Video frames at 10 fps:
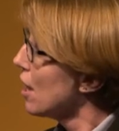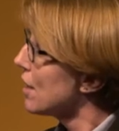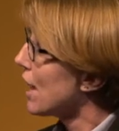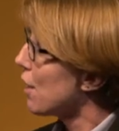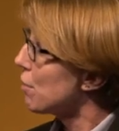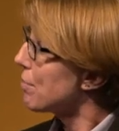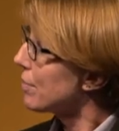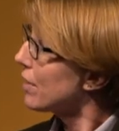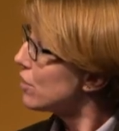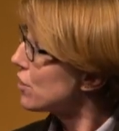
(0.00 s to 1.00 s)
Now,
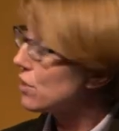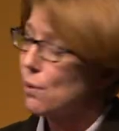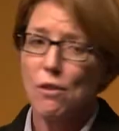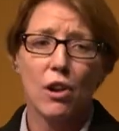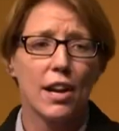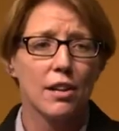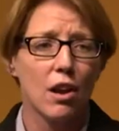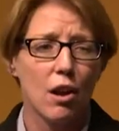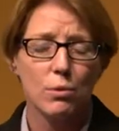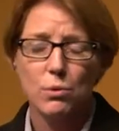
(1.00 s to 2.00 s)
just to outline,
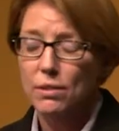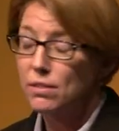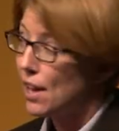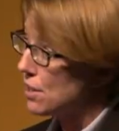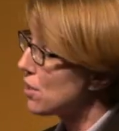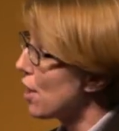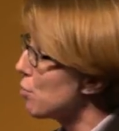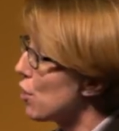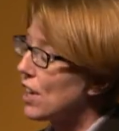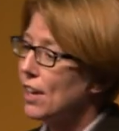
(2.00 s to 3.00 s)
I was at the time
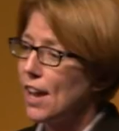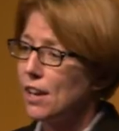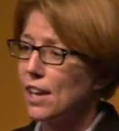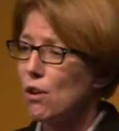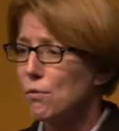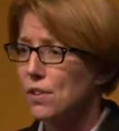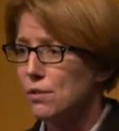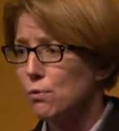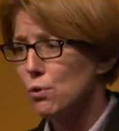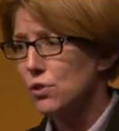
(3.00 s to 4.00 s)
working in the Office
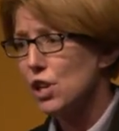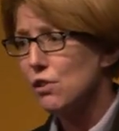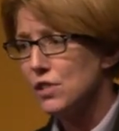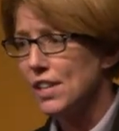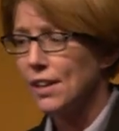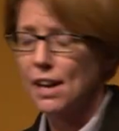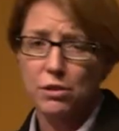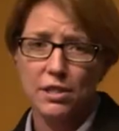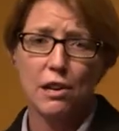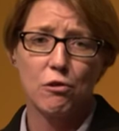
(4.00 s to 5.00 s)
for Security and
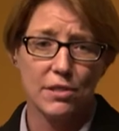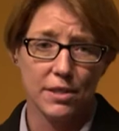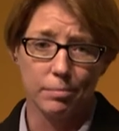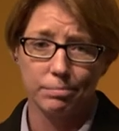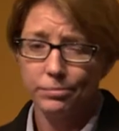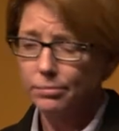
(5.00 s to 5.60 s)
Counterterrorism.